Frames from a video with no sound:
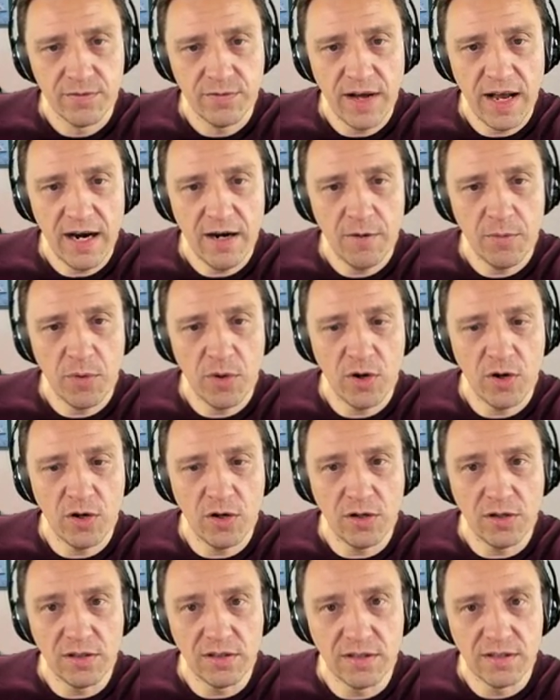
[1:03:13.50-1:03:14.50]

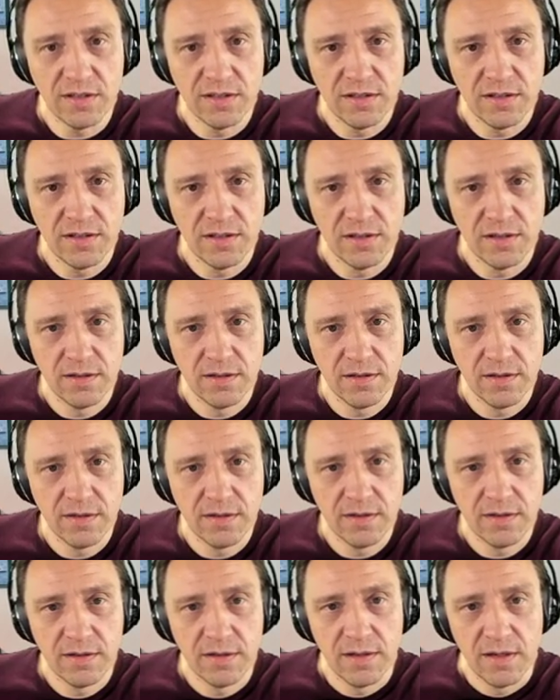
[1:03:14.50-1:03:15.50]
Fireball.
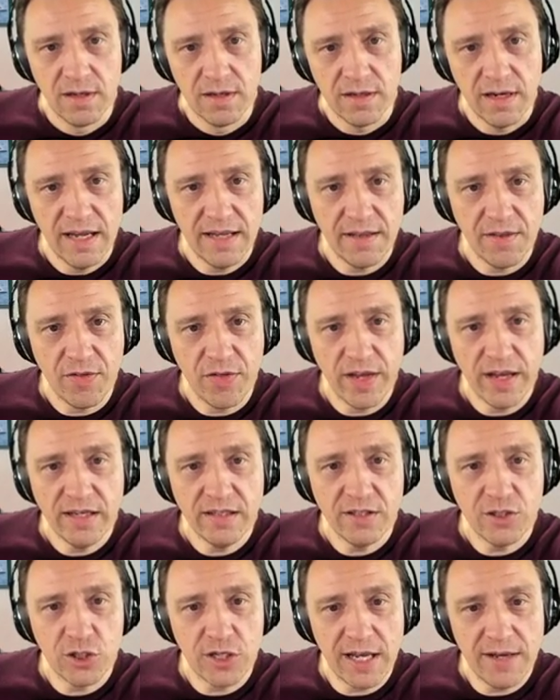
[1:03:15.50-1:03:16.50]
Yeah, the thing
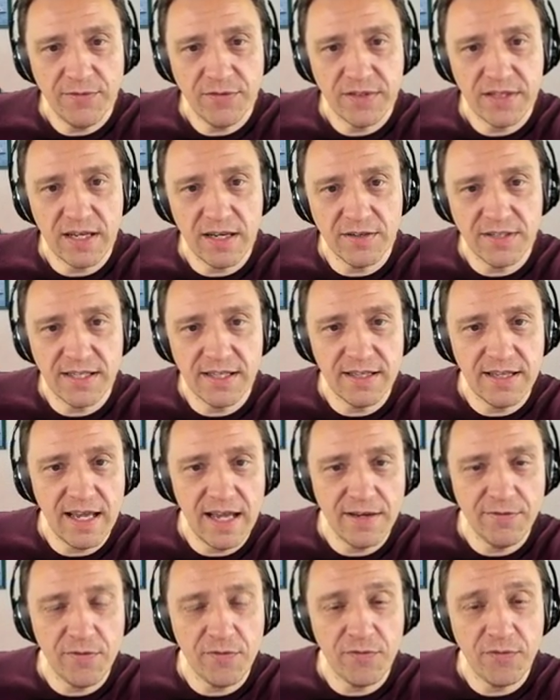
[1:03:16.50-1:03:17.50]
is, Steffs doesn't
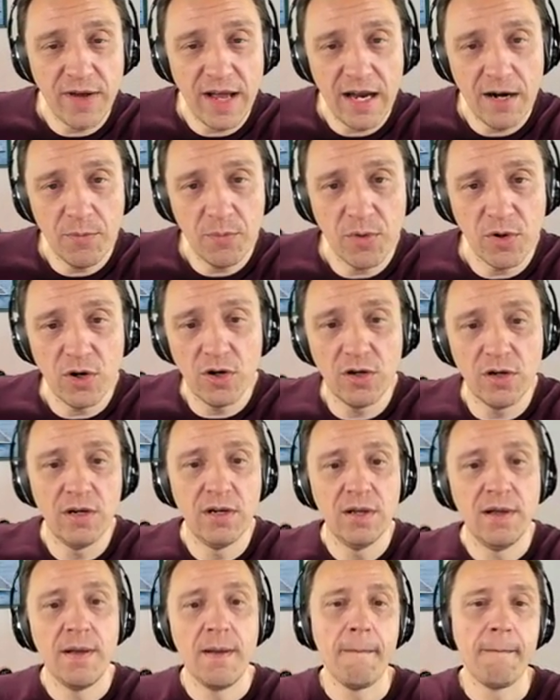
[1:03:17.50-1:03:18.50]
have a fireball.
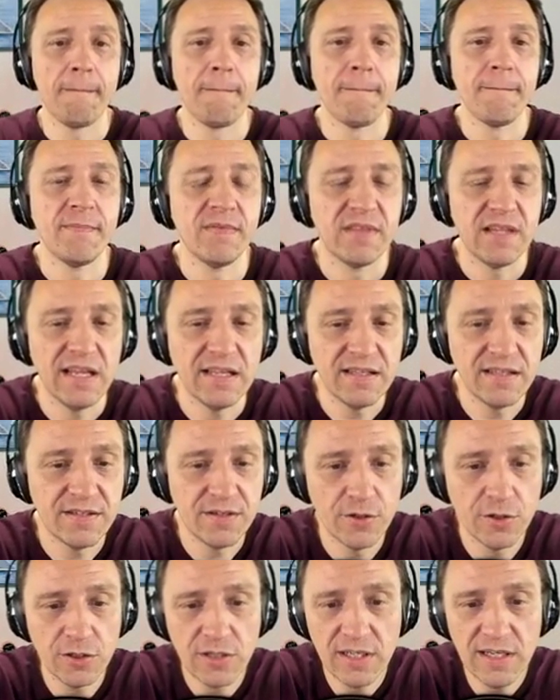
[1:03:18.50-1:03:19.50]
That's
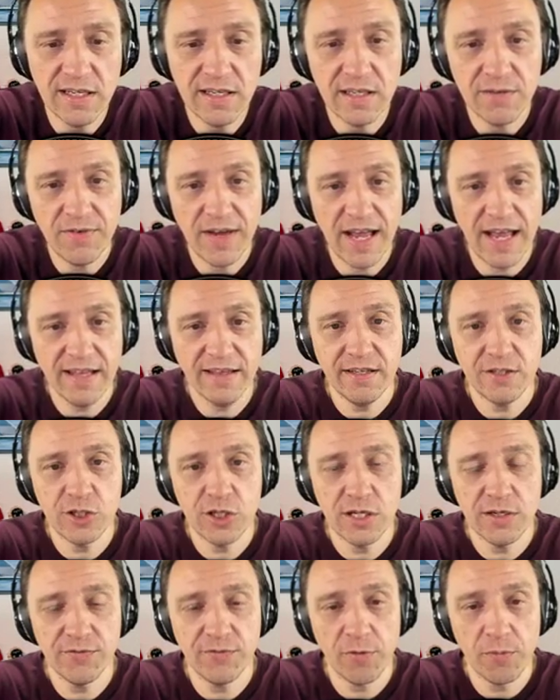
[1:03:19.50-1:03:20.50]
certainly an
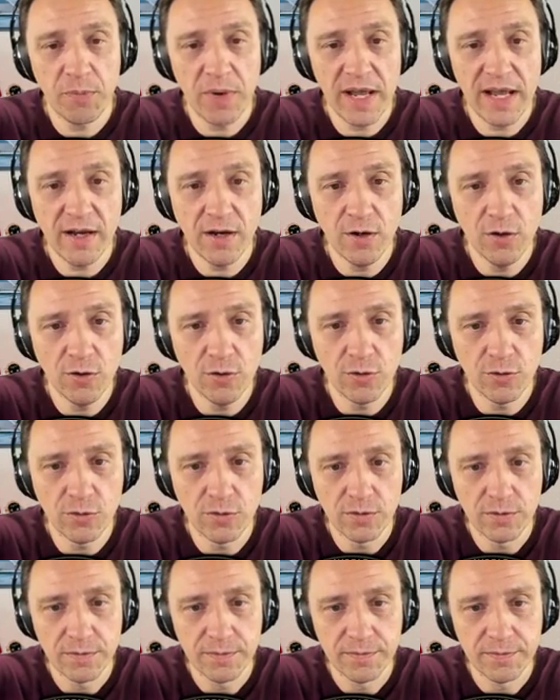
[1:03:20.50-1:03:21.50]
advantage here for Big O.